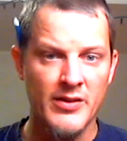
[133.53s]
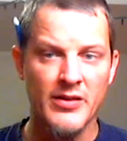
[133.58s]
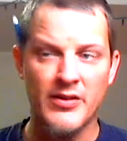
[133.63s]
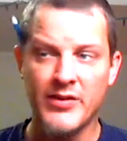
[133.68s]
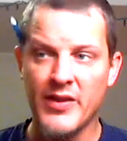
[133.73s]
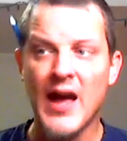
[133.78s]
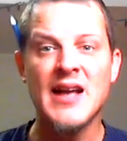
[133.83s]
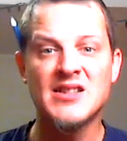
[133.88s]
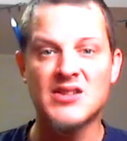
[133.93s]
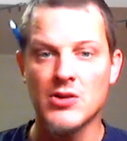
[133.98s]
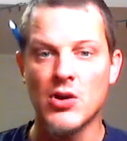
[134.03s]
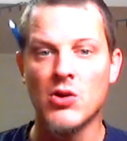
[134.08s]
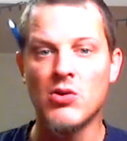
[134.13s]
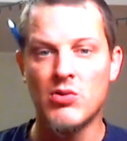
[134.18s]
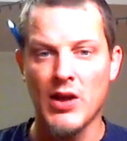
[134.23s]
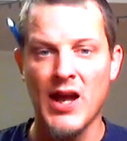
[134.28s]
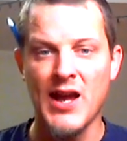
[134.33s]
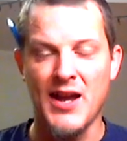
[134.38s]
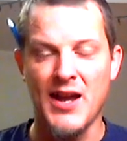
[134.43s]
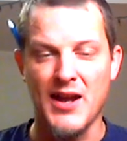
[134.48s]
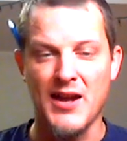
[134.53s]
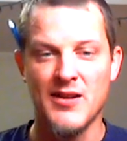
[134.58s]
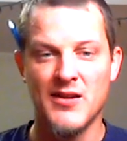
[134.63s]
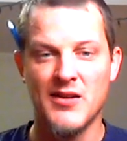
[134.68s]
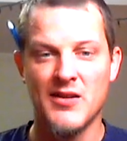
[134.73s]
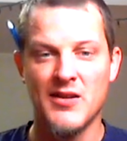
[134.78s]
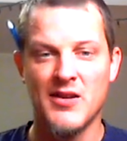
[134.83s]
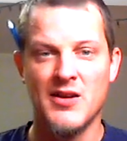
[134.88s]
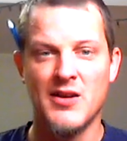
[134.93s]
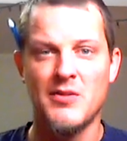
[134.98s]
That's okay.
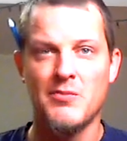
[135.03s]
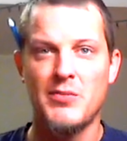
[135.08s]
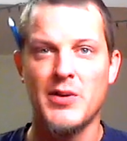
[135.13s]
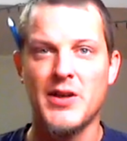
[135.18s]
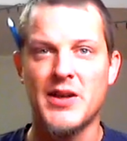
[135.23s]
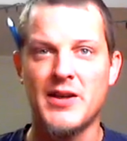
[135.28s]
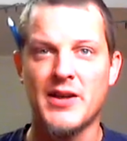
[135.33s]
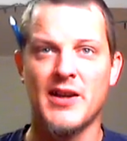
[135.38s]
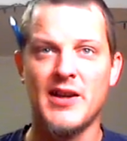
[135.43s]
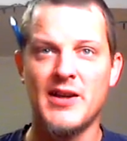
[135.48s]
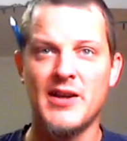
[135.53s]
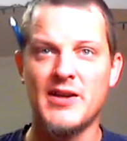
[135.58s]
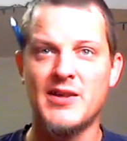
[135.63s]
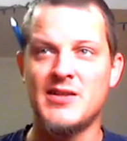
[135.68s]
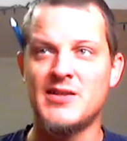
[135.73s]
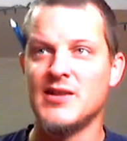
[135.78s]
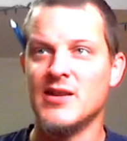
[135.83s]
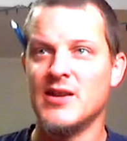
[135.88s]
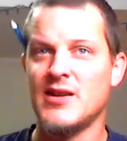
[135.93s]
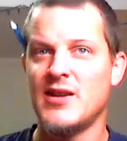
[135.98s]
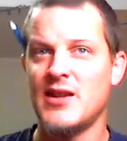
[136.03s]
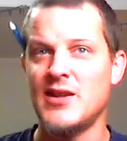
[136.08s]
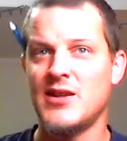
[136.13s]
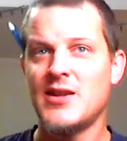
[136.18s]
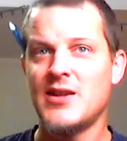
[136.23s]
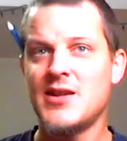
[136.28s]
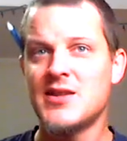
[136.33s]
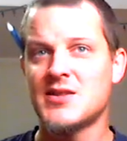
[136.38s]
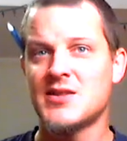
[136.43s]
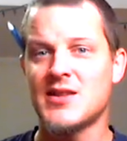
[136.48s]
Because in
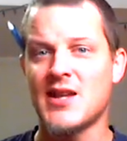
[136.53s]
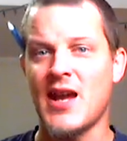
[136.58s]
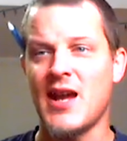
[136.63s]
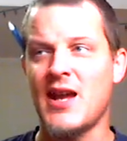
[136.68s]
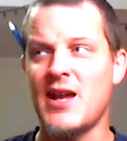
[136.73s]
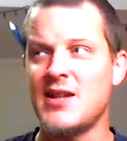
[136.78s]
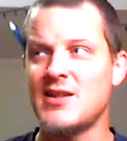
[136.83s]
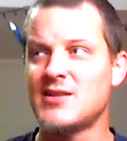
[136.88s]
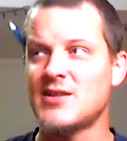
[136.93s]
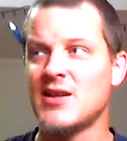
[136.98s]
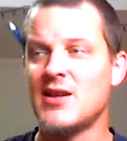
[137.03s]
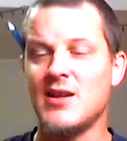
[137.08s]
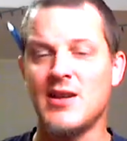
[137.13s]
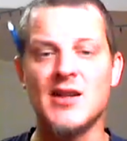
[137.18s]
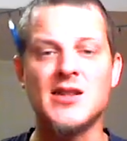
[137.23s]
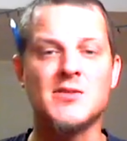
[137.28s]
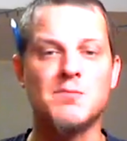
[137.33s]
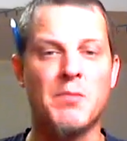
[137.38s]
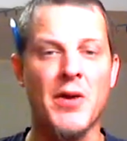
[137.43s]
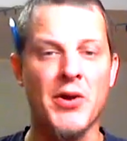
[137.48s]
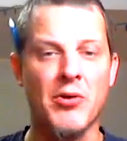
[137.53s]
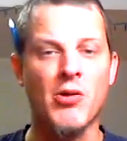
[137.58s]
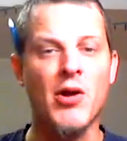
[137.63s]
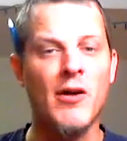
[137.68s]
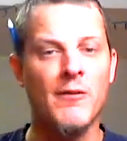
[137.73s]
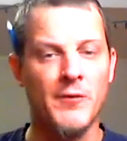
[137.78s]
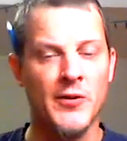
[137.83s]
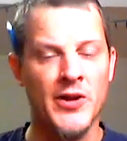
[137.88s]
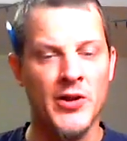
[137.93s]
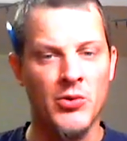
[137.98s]
this case, it's better
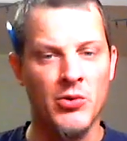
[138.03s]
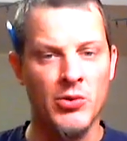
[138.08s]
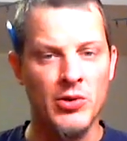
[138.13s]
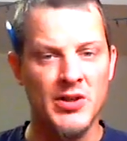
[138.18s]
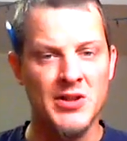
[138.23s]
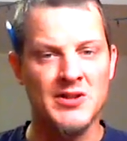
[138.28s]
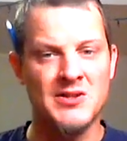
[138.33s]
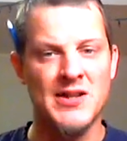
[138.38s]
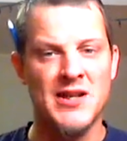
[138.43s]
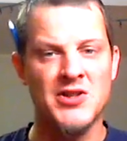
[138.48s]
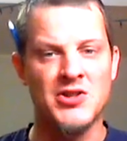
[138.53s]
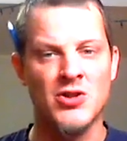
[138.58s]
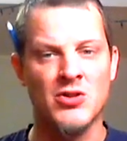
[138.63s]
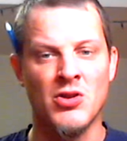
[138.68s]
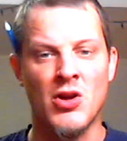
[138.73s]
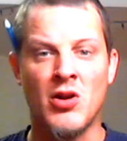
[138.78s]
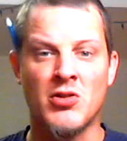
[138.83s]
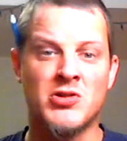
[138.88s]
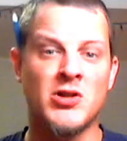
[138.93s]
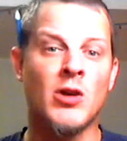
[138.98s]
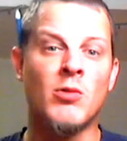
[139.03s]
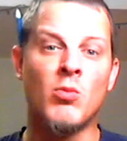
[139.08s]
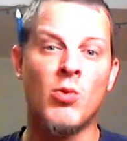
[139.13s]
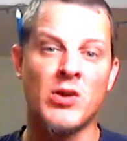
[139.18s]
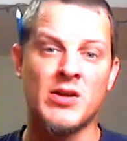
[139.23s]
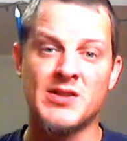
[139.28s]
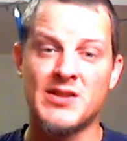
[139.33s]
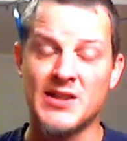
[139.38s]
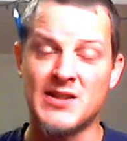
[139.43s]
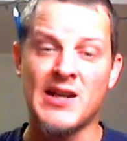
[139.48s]
off for that organization long term,
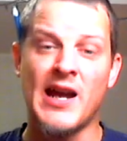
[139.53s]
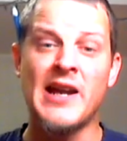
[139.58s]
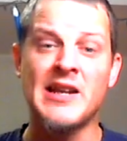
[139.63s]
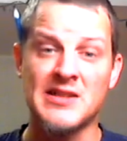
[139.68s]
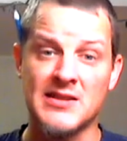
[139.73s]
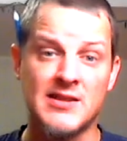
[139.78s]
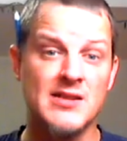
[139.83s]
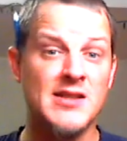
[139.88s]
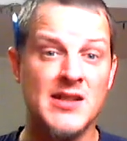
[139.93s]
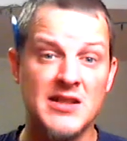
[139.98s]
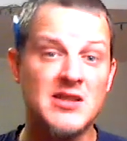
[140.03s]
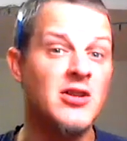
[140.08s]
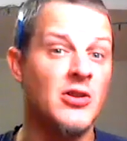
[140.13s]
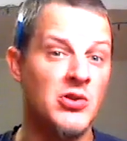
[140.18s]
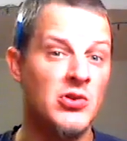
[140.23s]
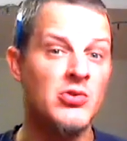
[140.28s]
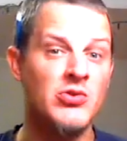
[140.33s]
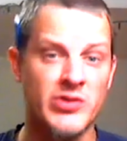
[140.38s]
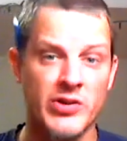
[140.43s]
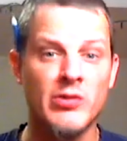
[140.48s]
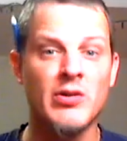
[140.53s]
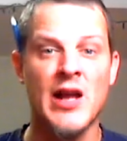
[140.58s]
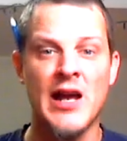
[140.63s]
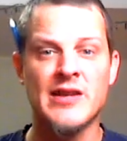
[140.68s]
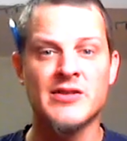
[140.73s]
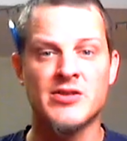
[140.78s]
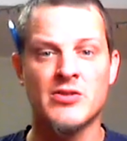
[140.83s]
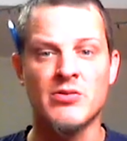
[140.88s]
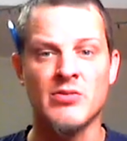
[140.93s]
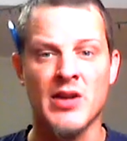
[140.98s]
whereas the Titans need to lose their
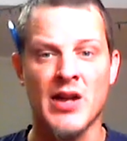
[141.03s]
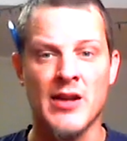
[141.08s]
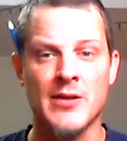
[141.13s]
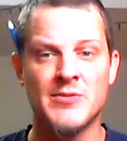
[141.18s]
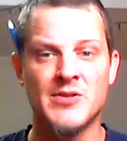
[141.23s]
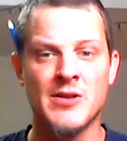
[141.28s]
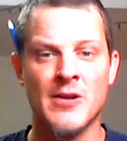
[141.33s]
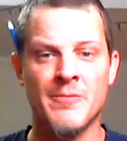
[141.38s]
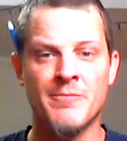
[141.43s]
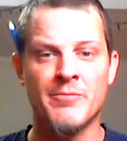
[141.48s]
last two games.